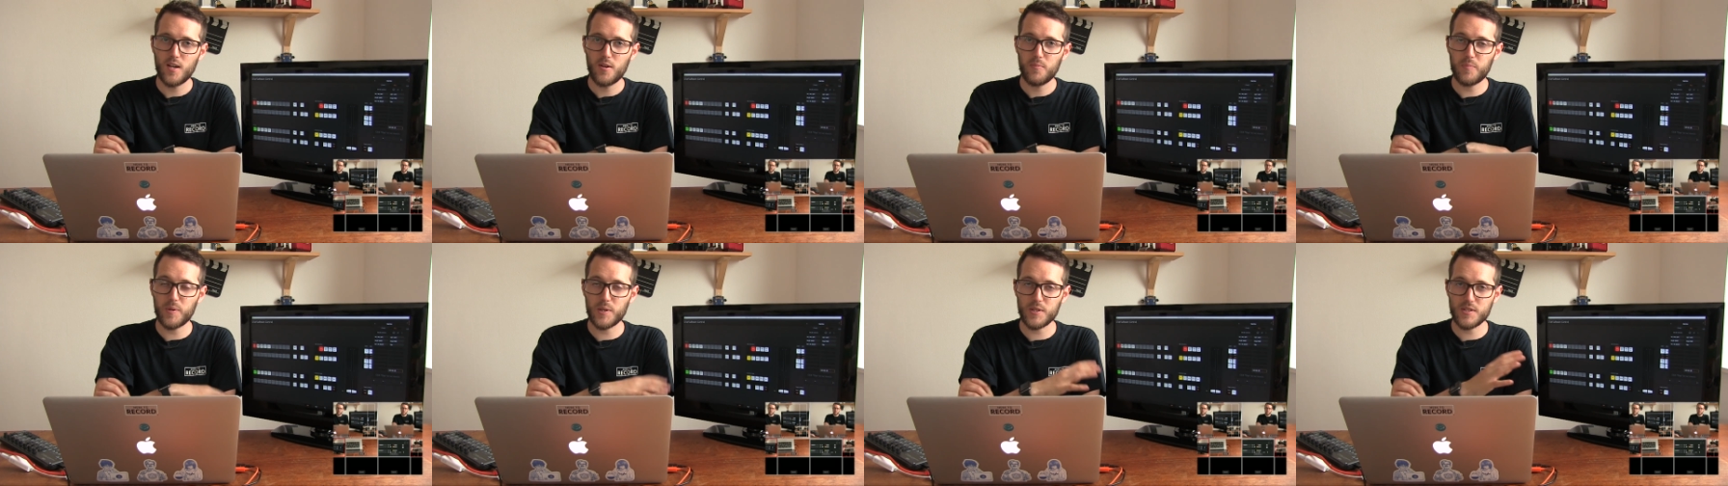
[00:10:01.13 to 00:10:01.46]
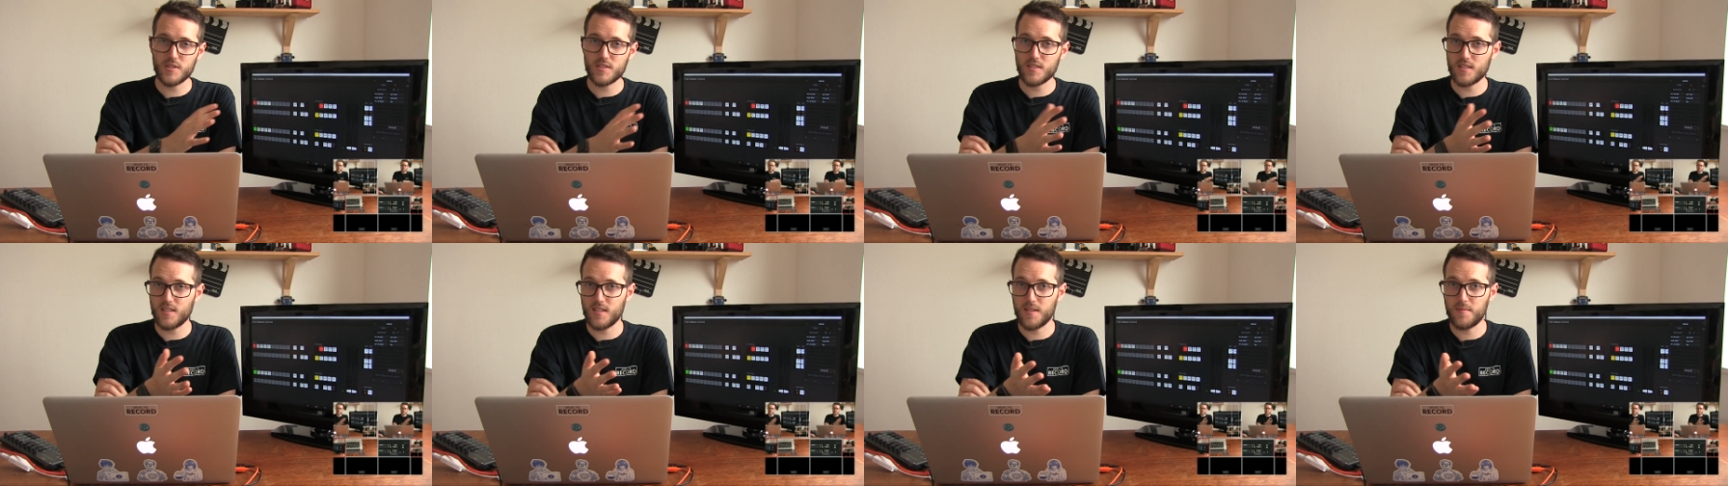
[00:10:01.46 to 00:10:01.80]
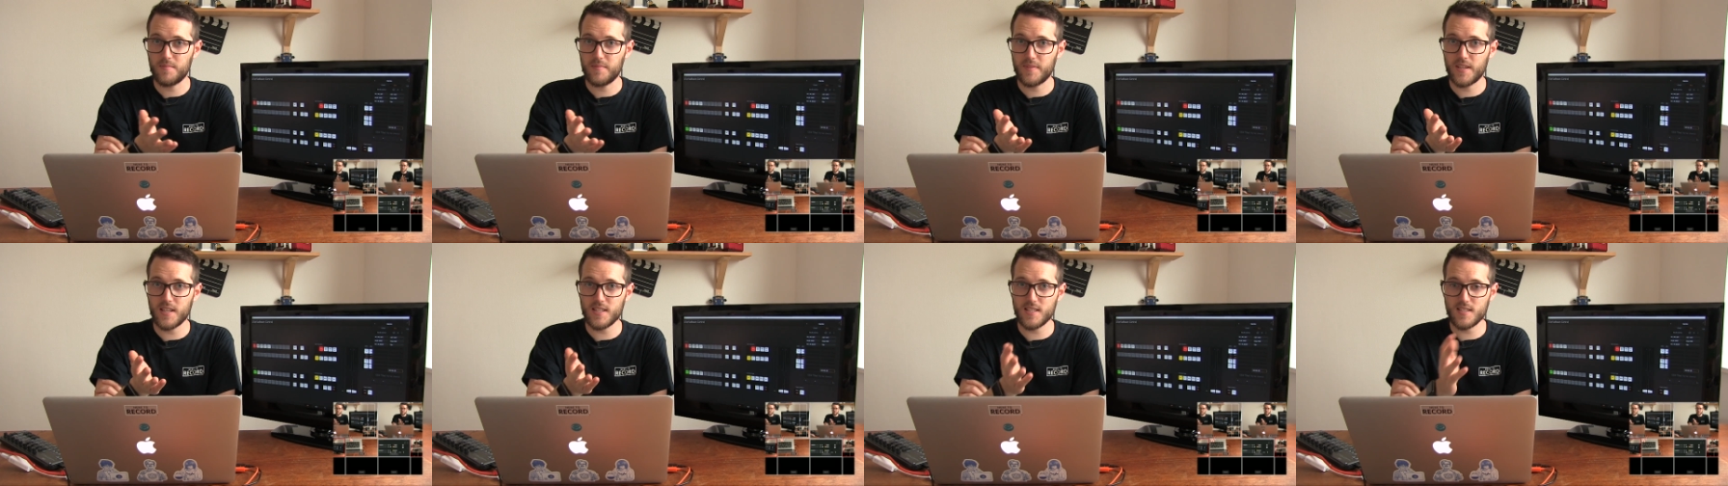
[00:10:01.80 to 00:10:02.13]
But
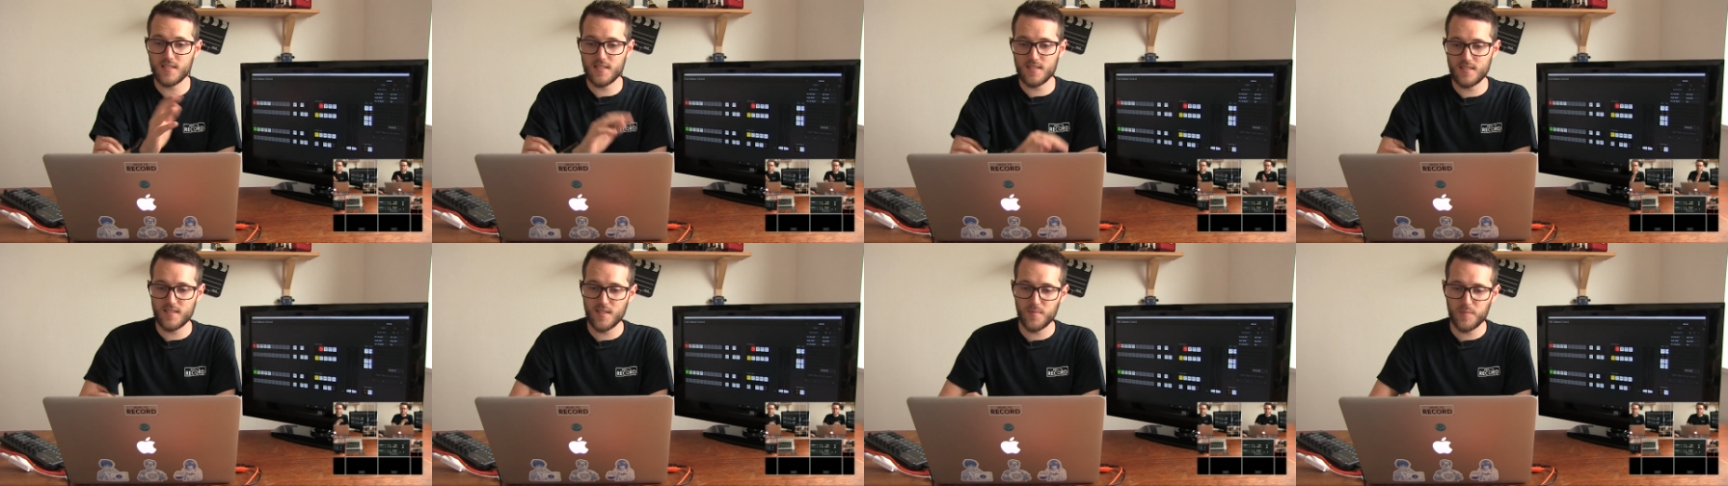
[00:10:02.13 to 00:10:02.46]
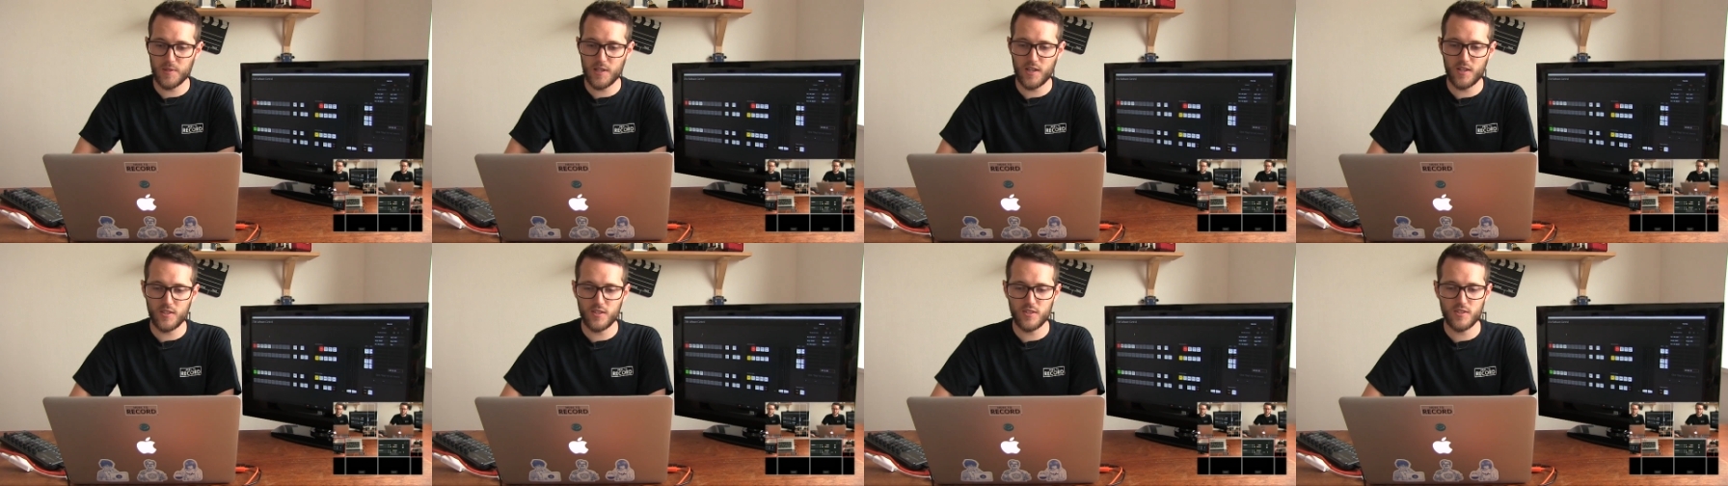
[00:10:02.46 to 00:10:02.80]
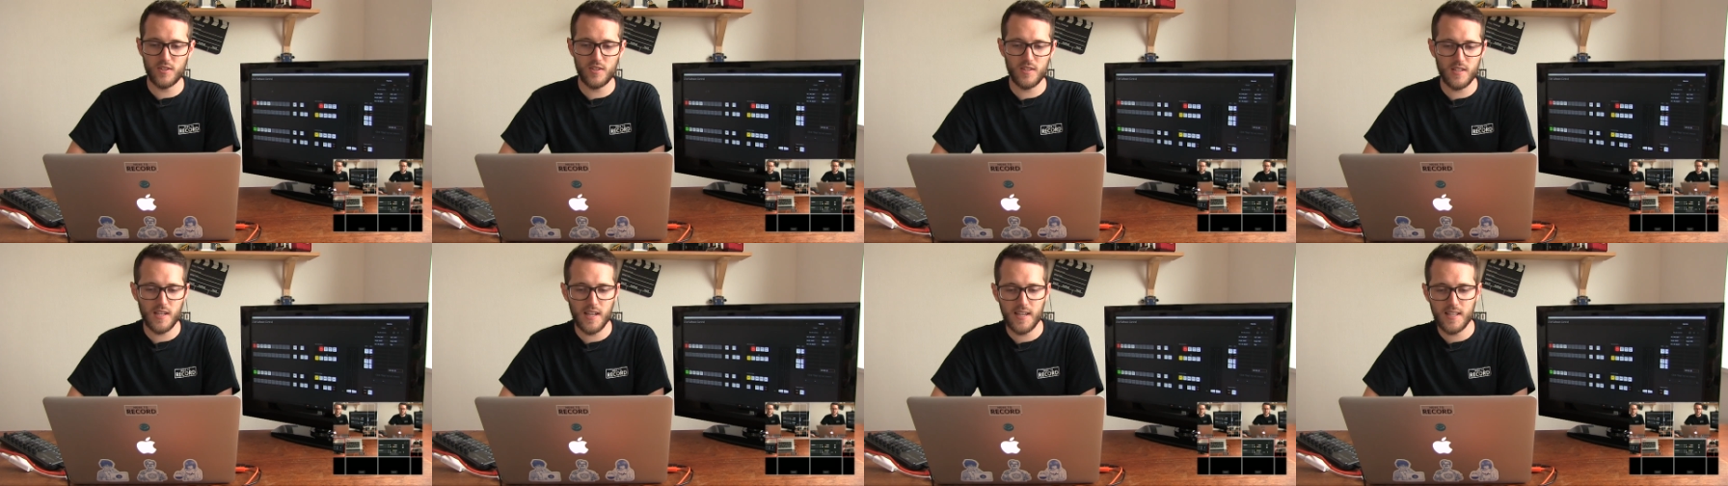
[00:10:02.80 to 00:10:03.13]
um, that's simply how you do
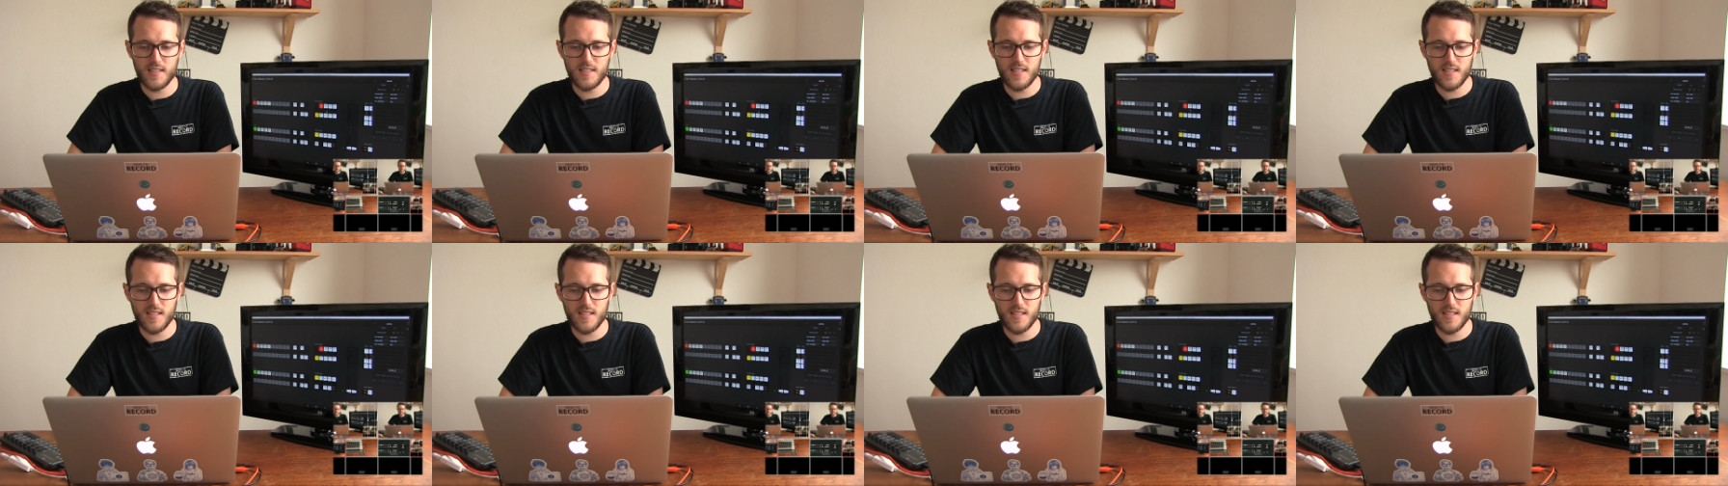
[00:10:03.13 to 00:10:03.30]
it. I can